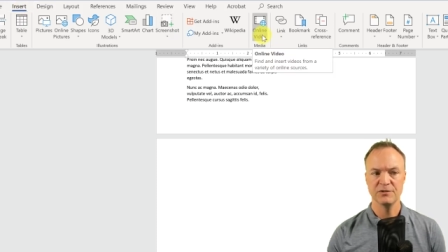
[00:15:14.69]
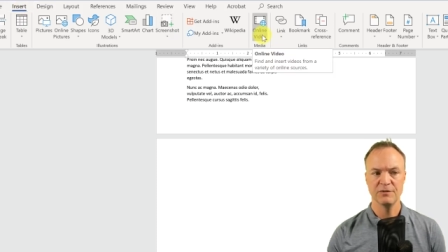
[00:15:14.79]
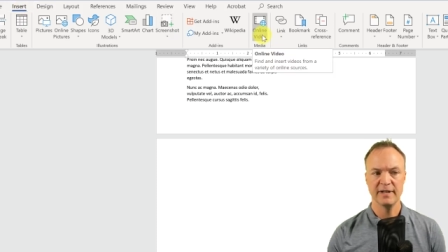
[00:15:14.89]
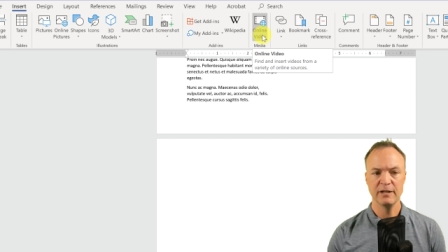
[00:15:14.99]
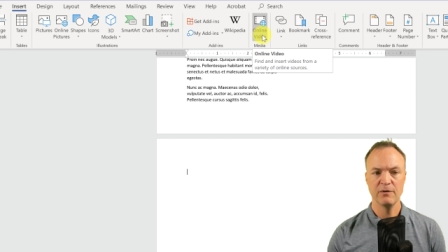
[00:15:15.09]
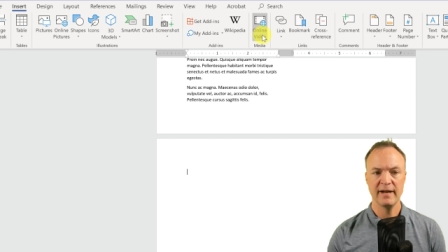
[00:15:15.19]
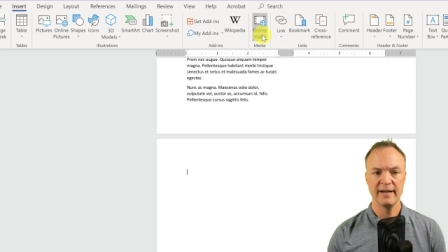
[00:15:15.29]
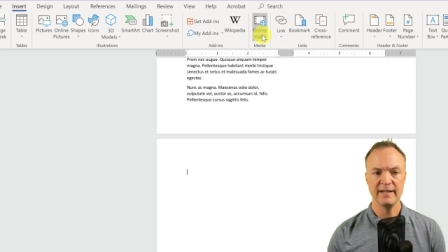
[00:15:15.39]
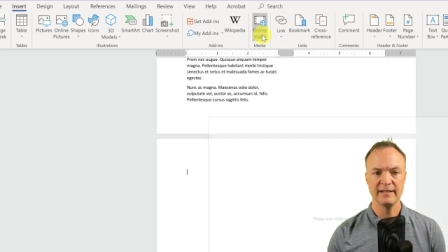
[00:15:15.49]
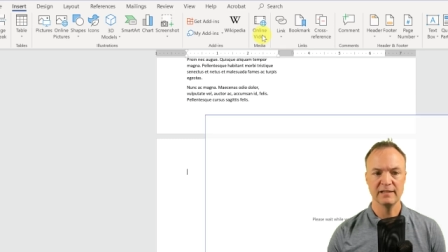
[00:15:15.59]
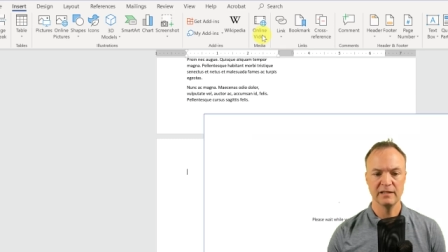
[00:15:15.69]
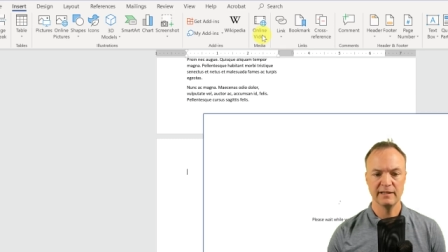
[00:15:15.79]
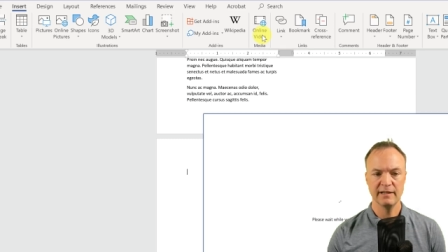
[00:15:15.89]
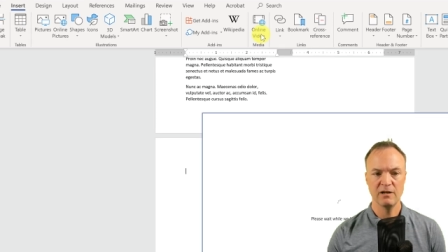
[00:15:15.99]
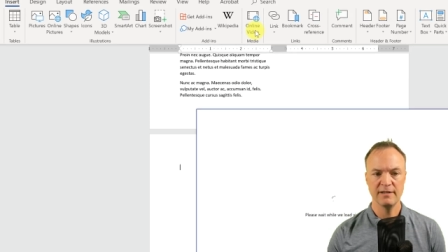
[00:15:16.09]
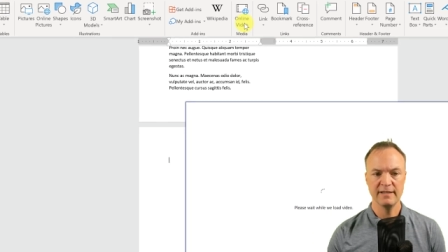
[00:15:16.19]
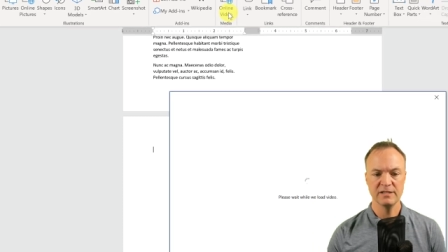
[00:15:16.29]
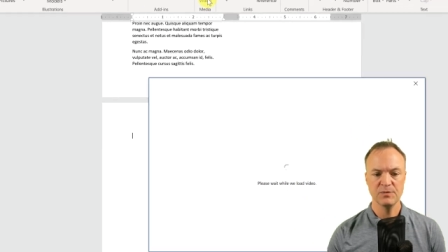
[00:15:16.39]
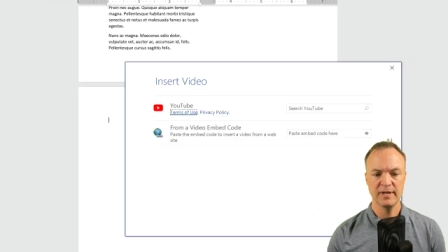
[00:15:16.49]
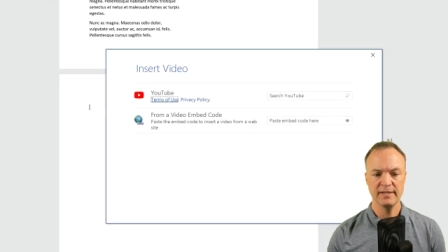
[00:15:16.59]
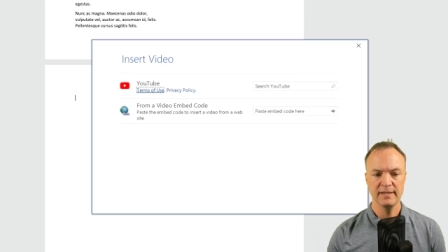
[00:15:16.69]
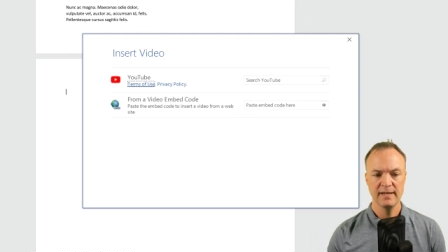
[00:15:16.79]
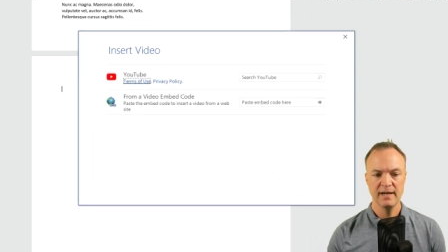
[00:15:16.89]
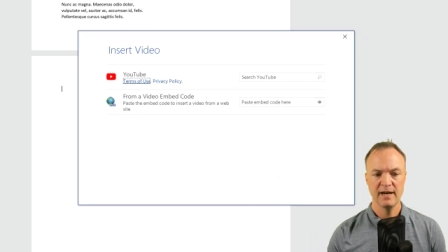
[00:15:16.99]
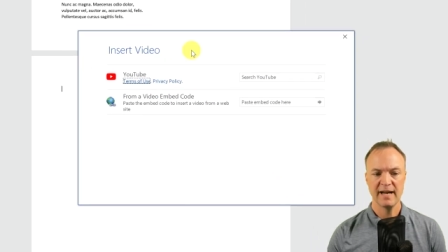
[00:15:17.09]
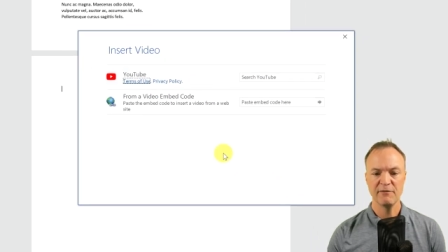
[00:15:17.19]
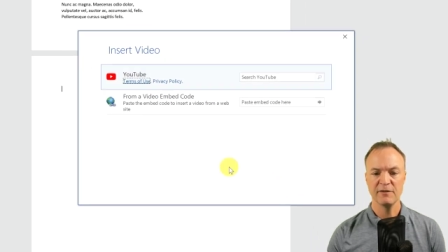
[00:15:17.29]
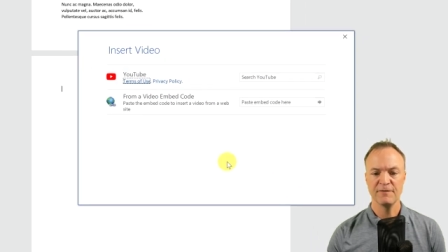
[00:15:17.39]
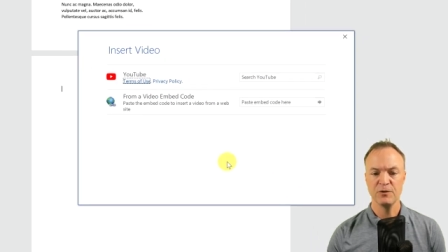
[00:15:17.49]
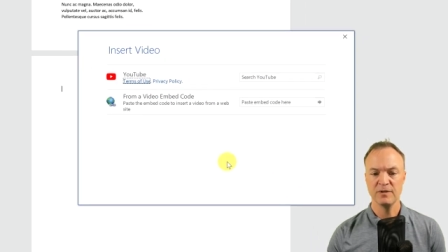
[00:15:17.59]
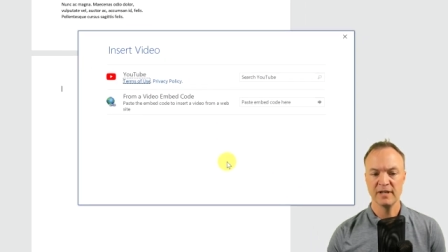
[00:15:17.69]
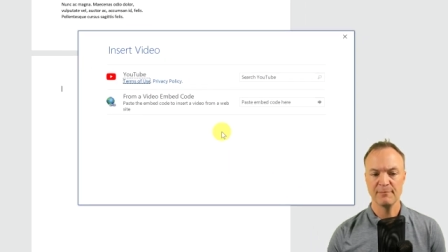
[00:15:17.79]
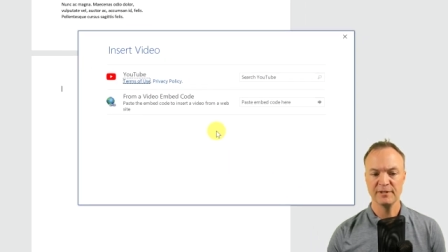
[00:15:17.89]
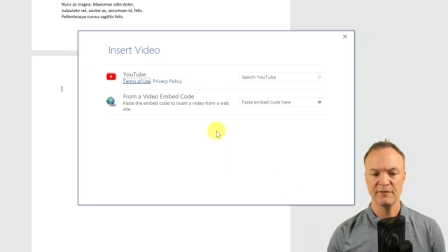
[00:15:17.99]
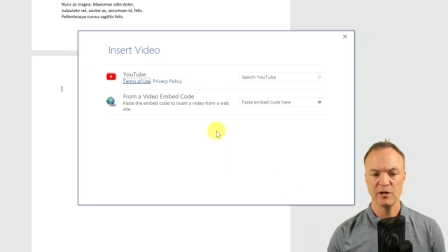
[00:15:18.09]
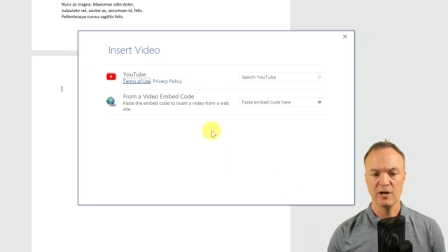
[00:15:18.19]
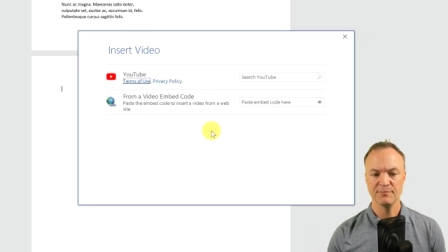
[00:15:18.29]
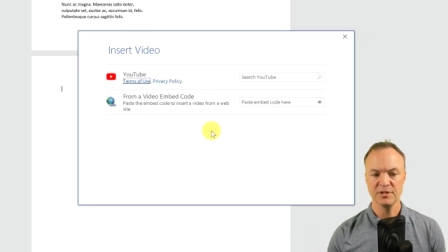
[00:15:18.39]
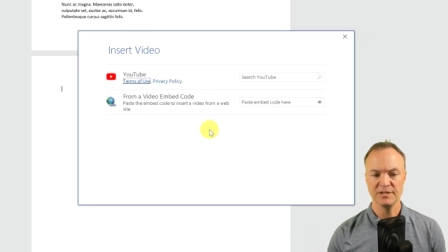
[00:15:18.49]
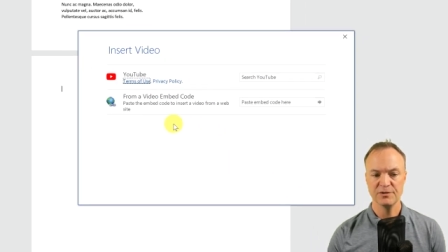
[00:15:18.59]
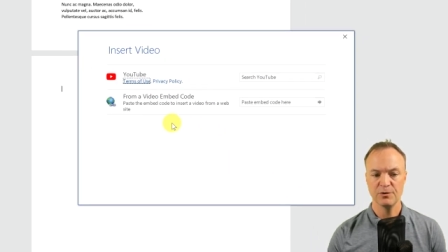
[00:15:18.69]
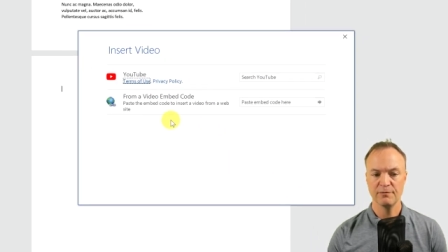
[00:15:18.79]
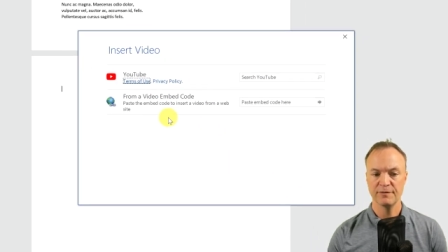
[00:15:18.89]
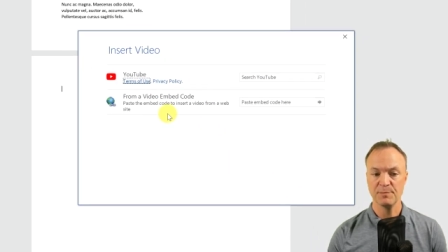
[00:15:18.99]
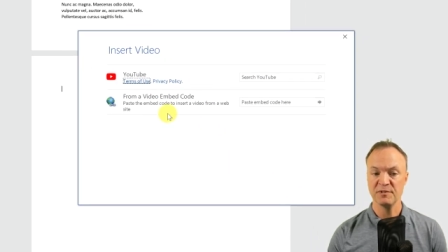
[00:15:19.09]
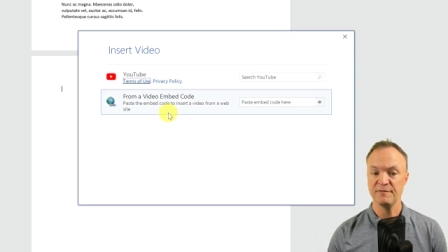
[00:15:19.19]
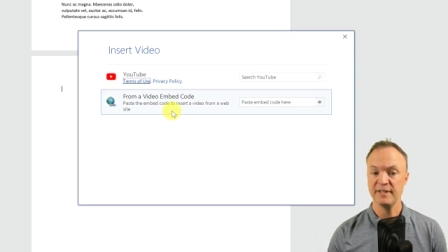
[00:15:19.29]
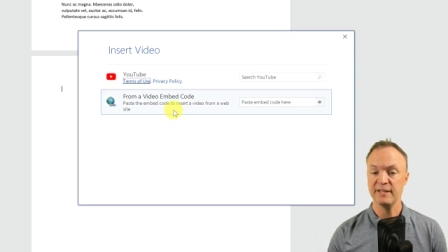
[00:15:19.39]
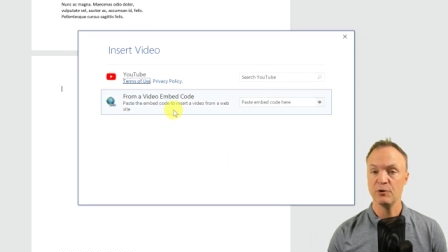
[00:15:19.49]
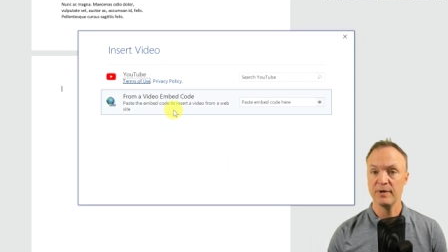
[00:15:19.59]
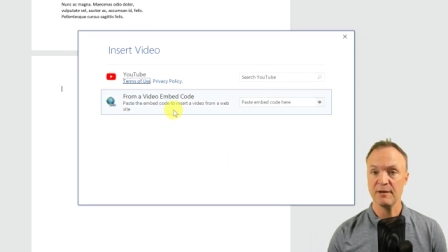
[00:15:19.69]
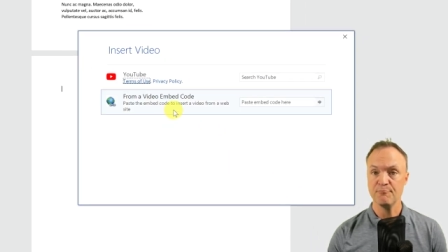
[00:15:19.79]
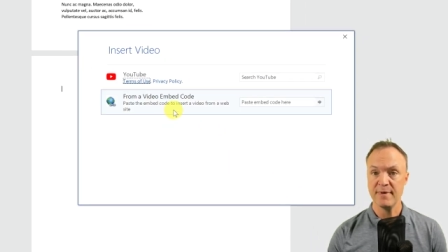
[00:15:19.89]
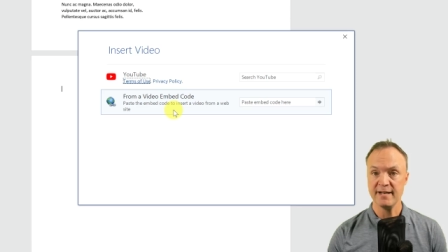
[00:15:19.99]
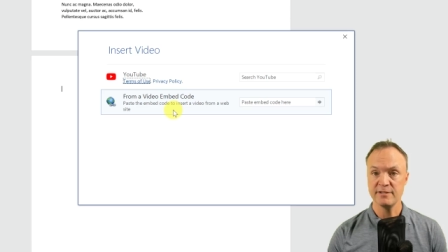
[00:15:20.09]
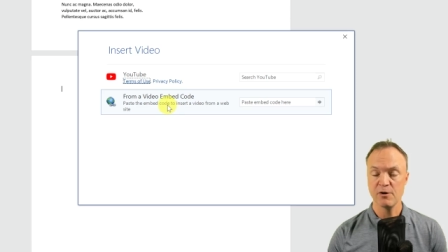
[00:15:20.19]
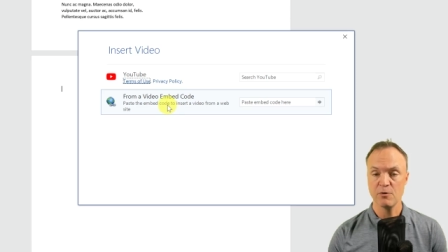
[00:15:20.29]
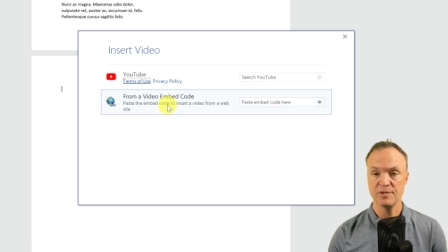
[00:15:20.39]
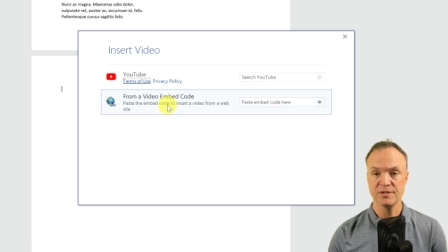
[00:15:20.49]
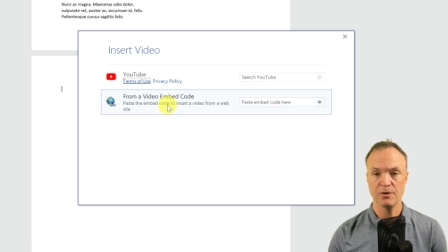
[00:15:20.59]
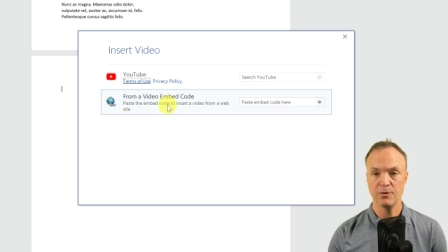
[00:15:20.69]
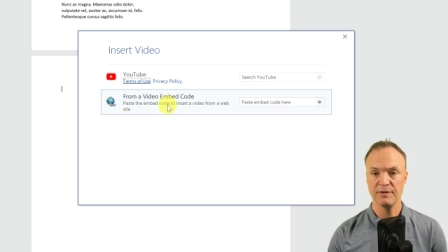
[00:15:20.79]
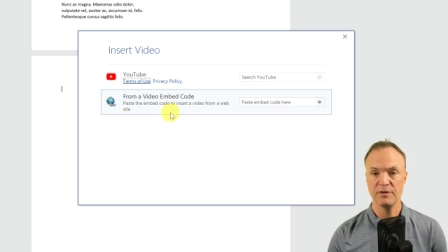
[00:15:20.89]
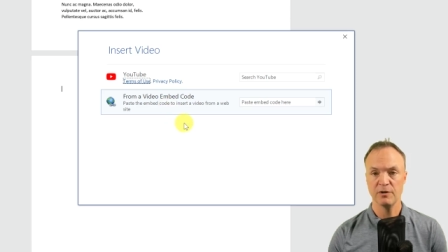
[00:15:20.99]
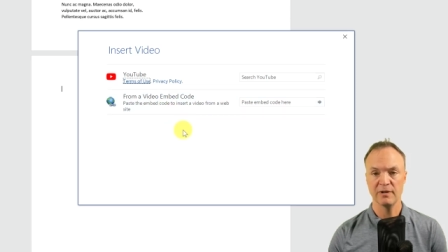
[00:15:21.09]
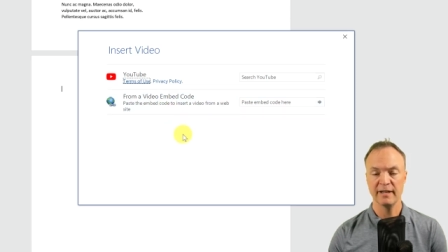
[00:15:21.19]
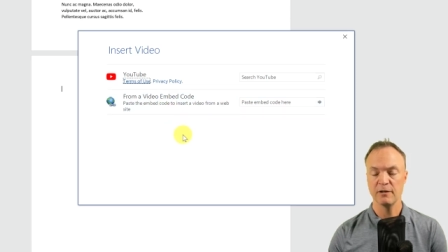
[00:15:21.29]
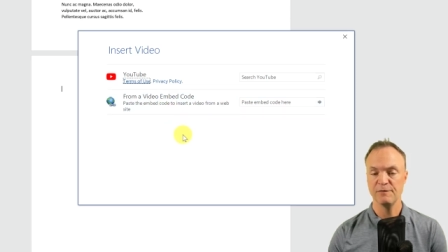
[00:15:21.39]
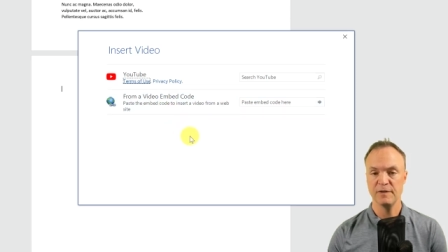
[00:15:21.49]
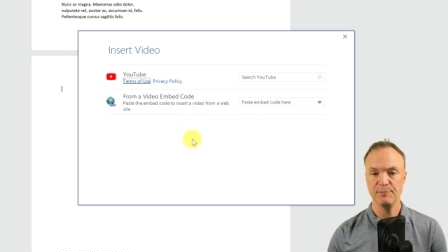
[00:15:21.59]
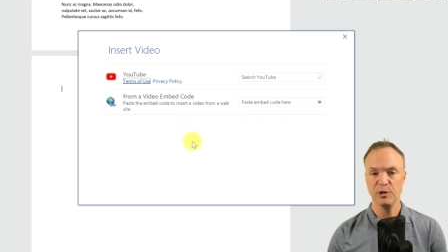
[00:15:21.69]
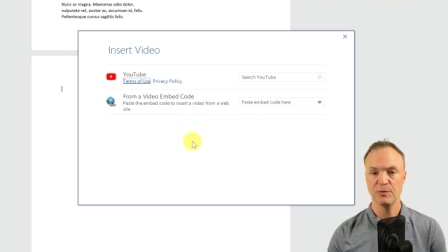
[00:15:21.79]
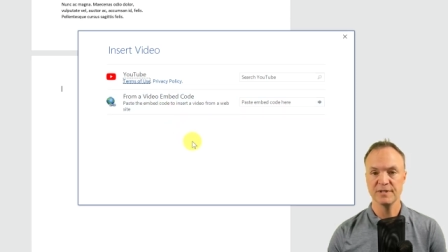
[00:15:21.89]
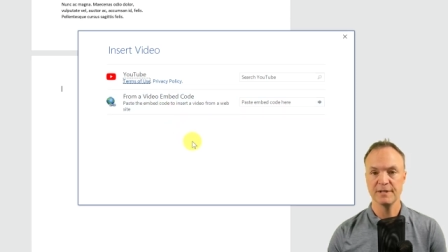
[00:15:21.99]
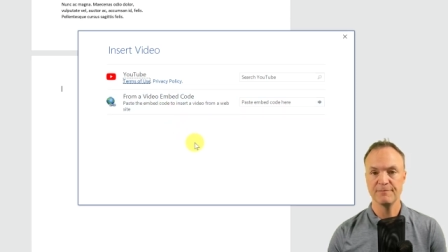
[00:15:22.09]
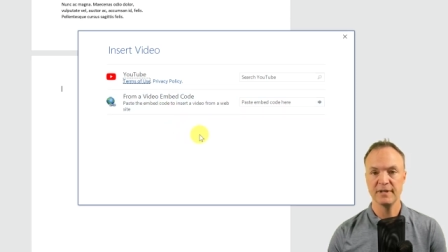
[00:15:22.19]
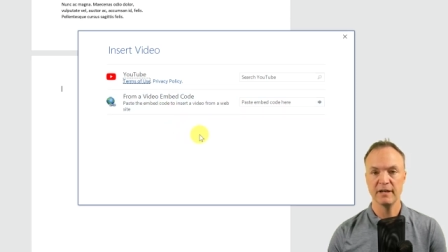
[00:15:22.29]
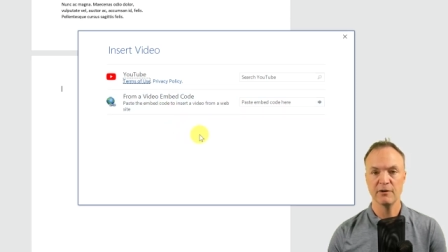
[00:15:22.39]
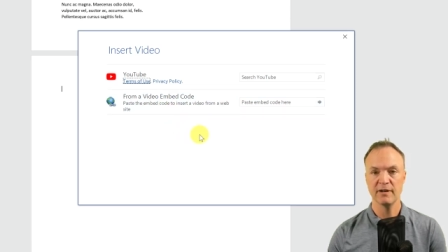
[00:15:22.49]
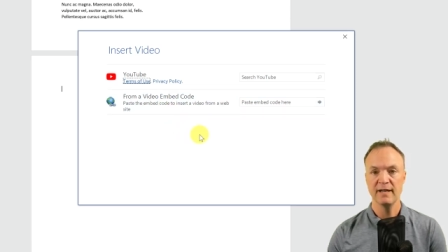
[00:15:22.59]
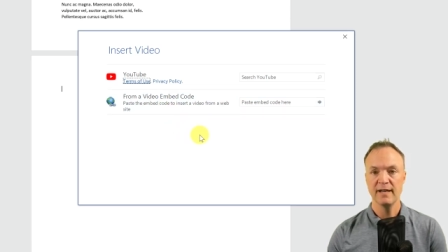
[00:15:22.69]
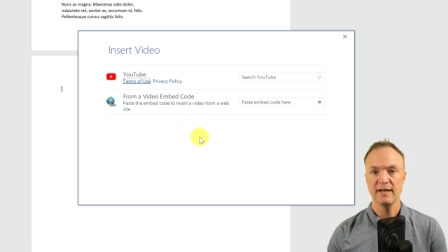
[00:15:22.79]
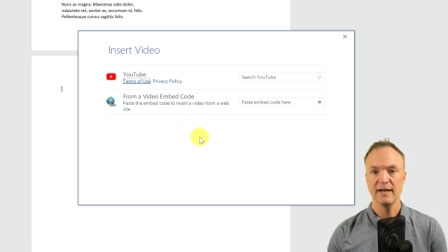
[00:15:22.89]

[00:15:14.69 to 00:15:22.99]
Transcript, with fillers: So if I go ahead and click on this one, I have a couple different options. So from a video embed code, so if you're like on Vimeo or something, or